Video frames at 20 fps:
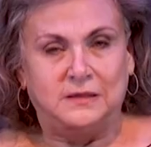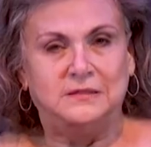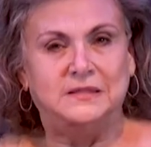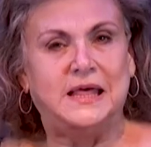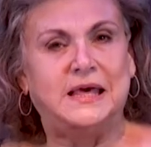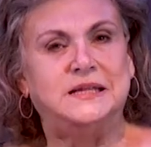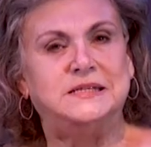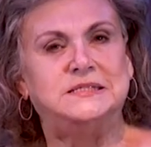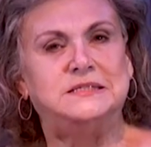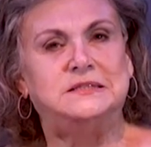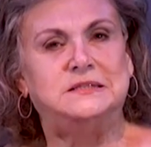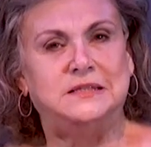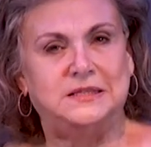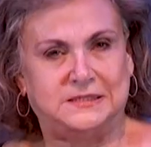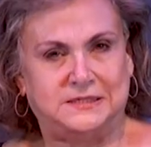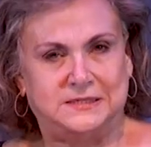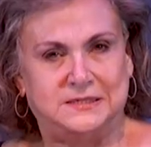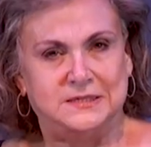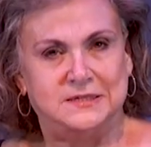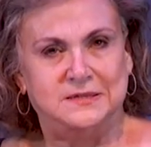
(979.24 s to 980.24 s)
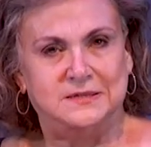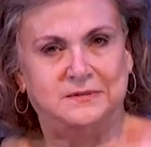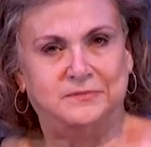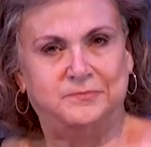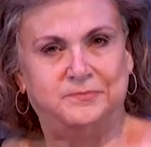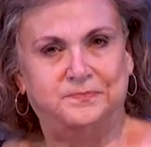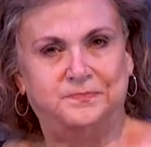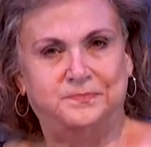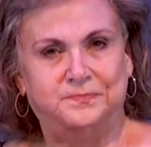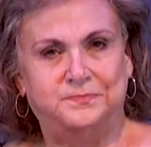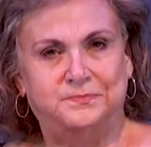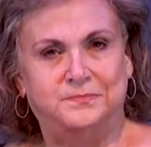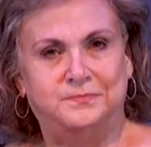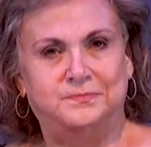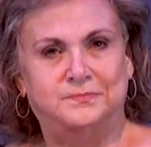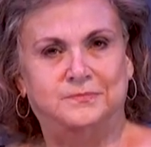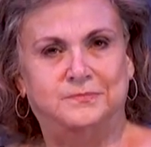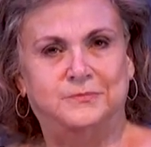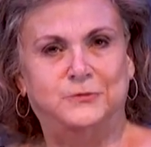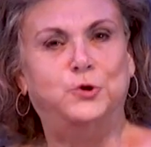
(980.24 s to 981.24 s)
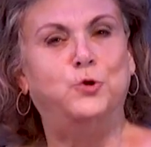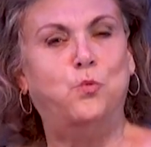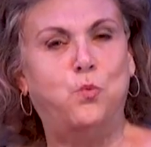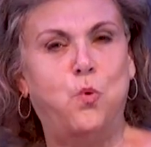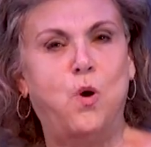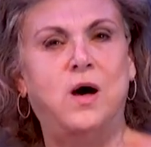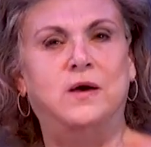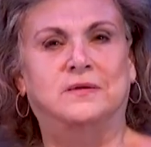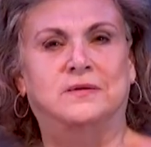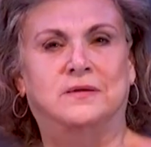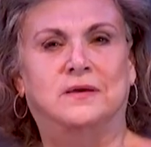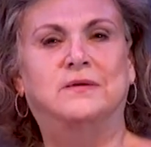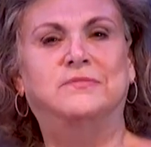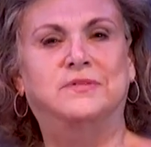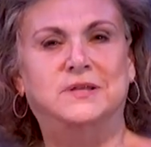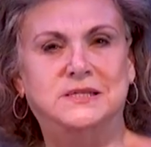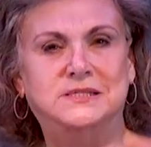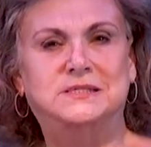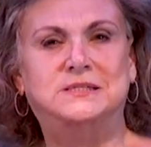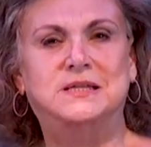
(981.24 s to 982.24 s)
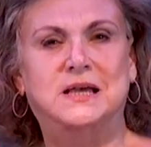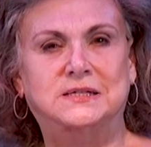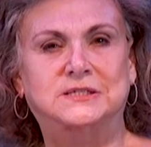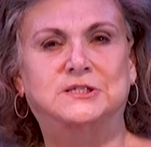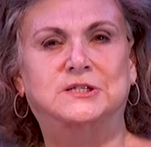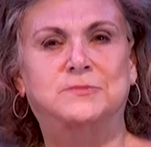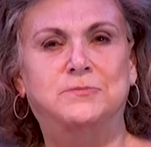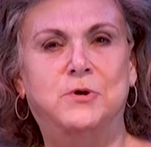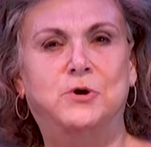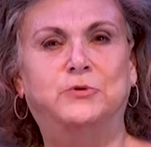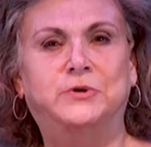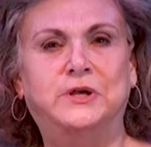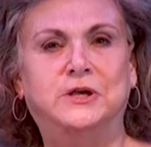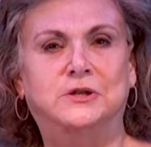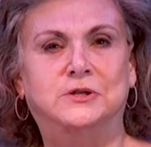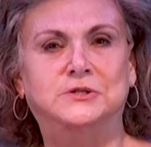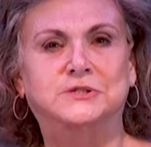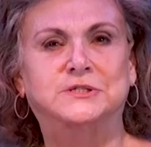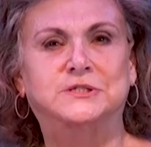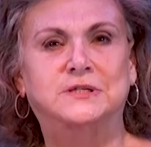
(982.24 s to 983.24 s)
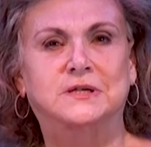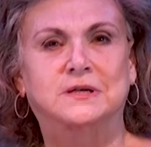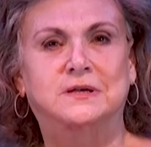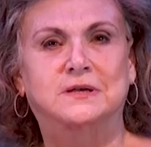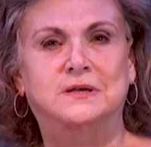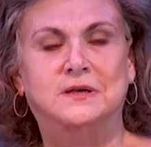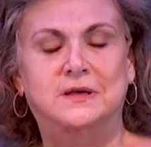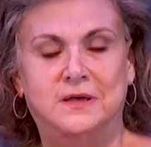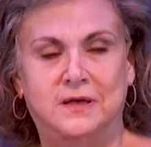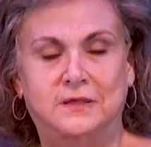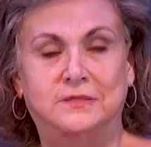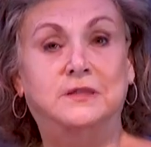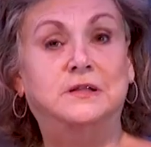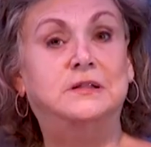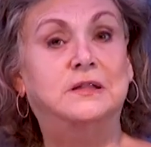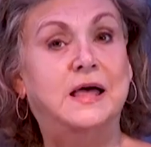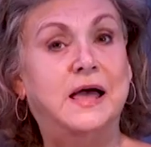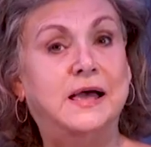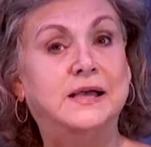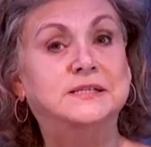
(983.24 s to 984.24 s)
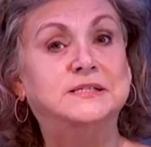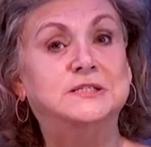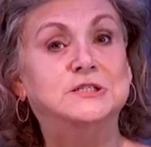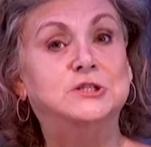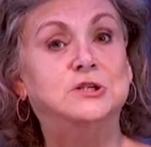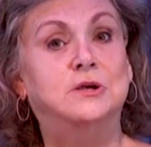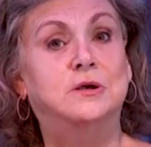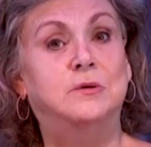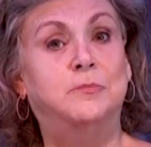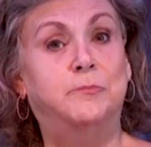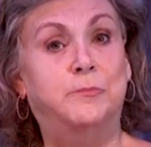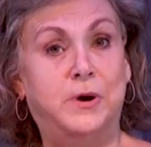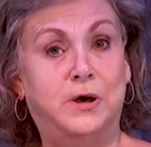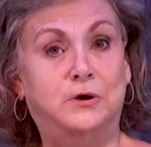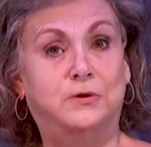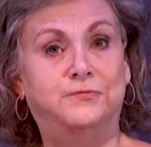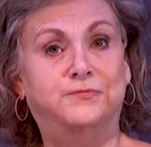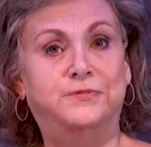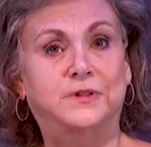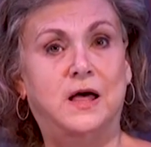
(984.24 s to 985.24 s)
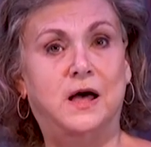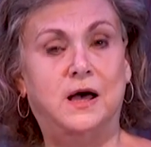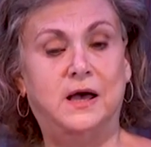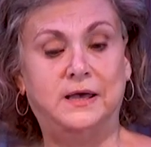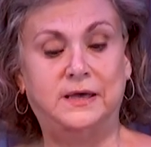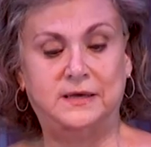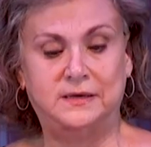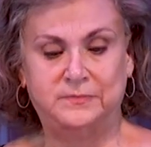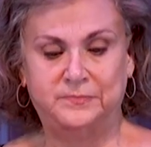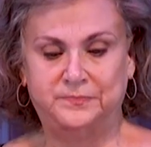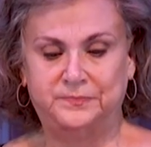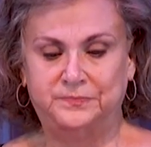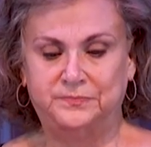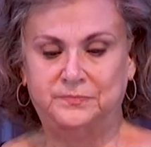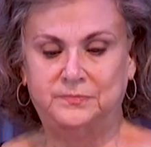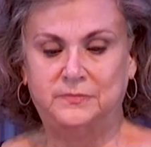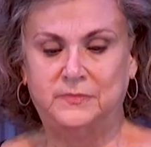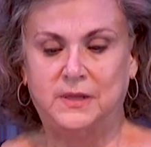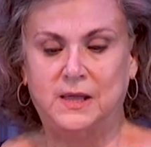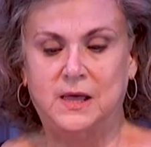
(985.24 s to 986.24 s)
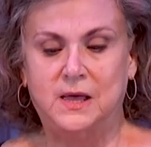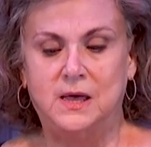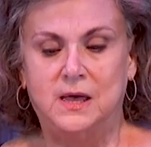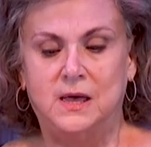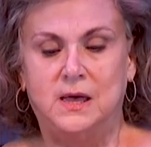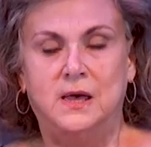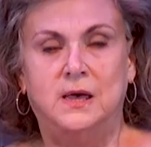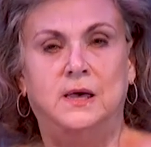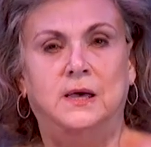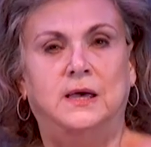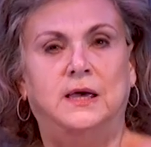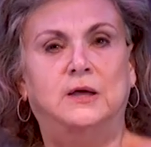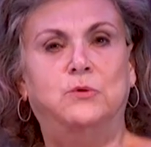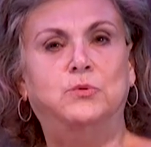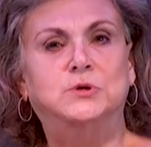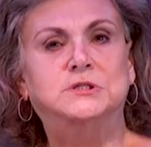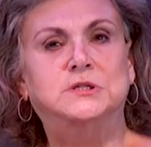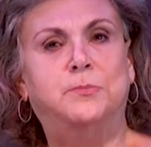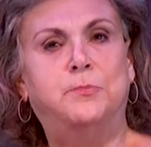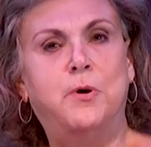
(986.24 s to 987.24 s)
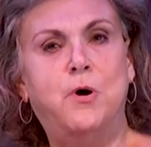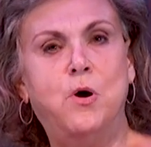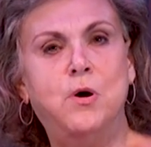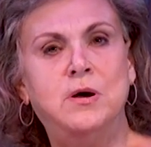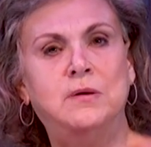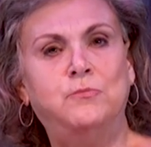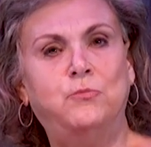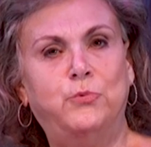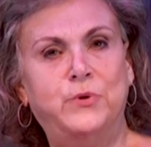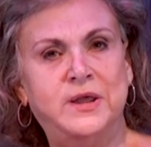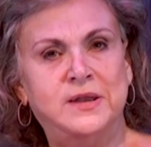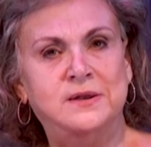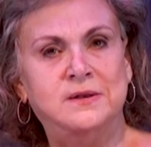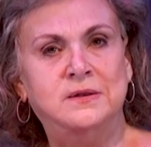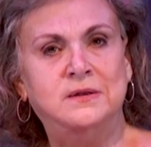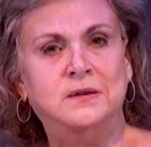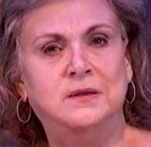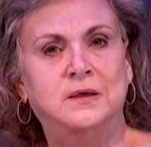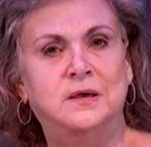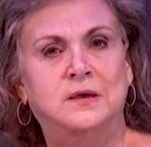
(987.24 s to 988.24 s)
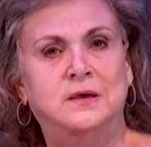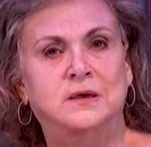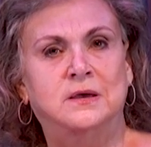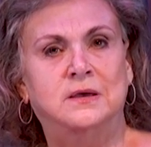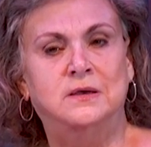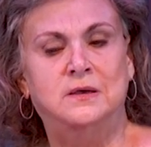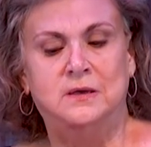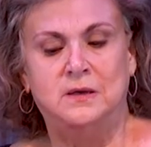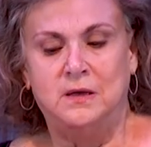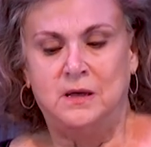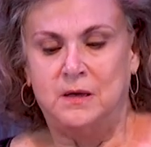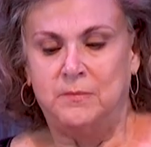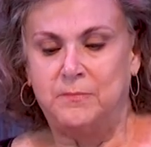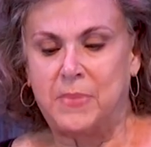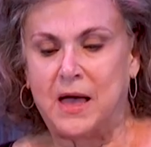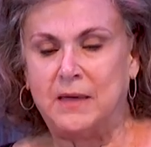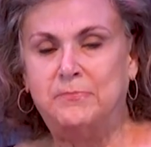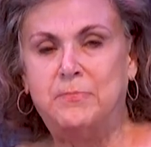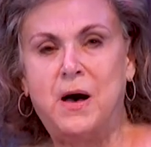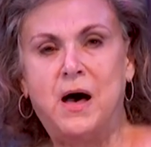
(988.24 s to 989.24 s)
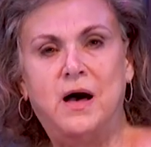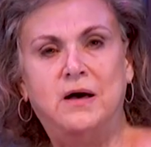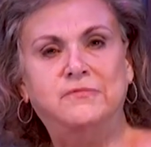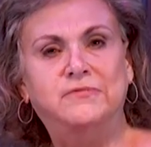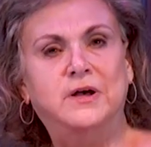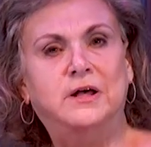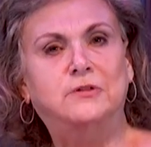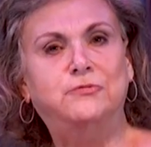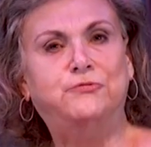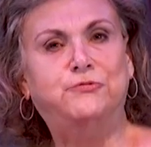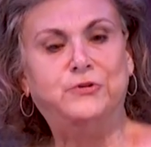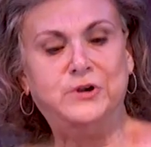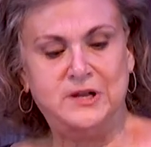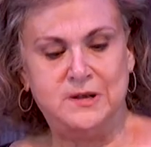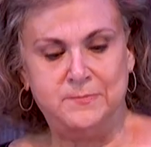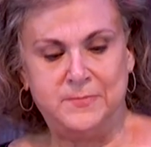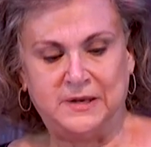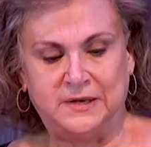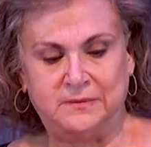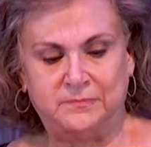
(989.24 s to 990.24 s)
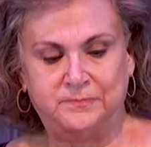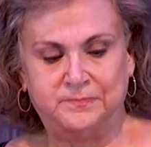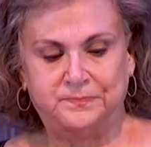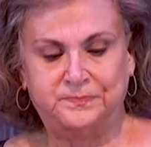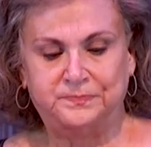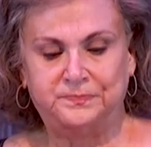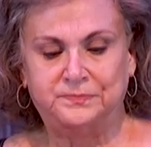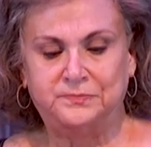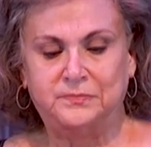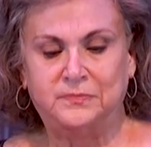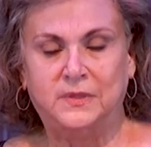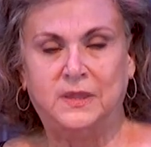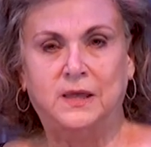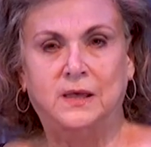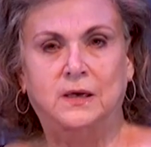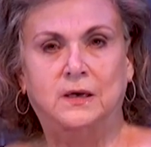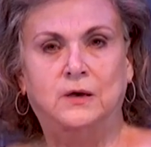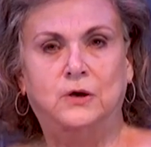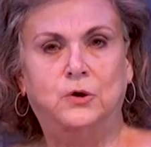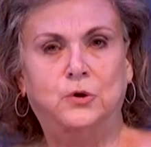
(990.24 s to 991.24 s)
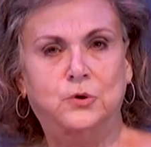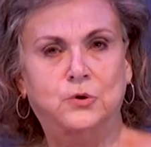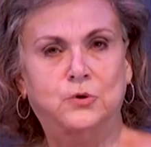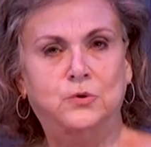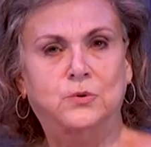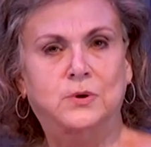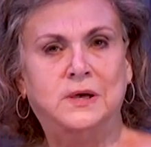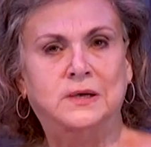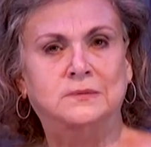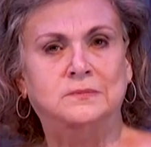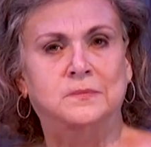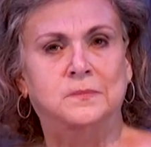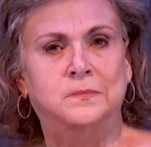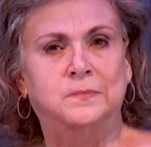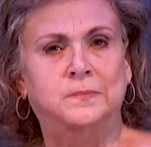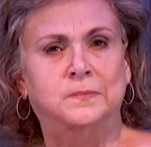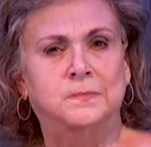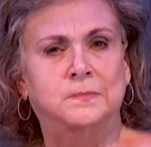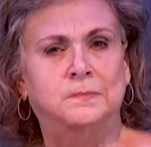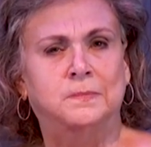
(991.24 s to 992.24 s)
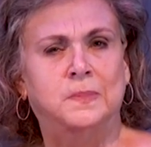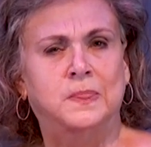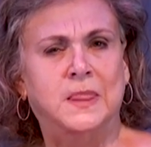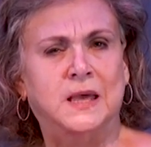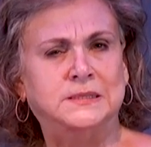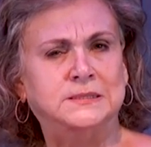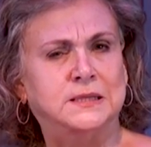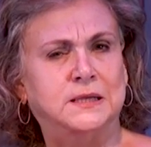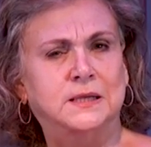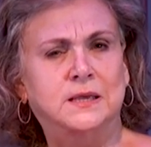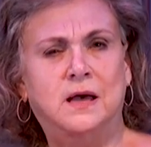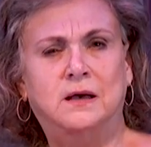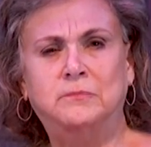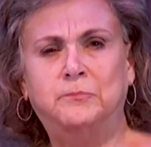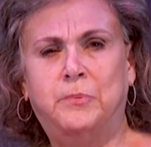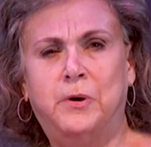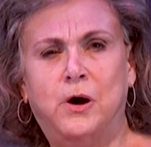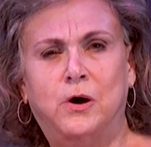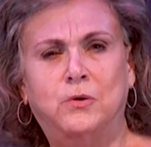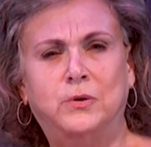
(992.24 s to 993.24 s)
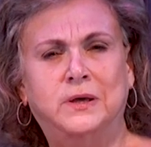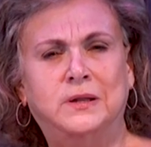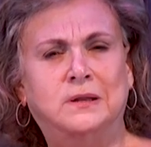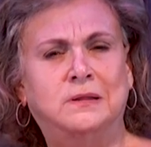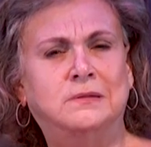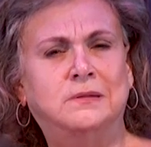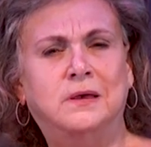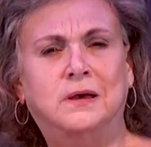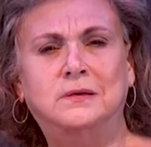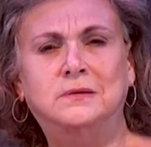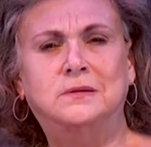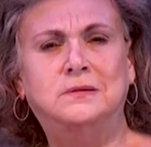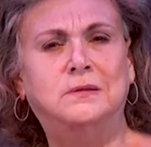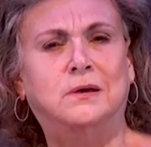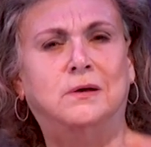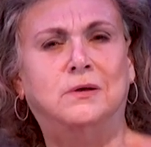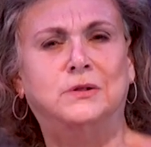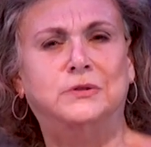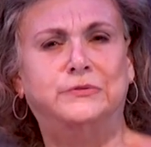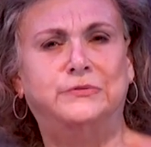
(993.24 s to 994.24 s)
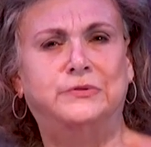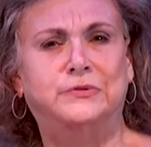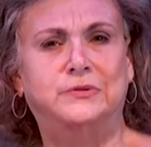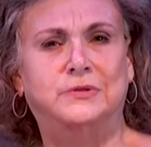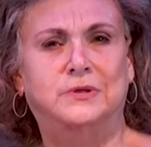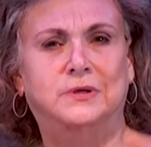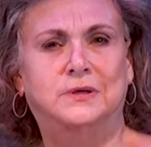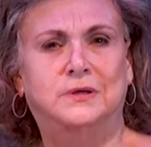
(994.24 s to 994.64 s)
Let us listen to one of these testimonials, The Last Butterfly. It was a poem written by Pavel Friedman, who, as a young poet and young adult,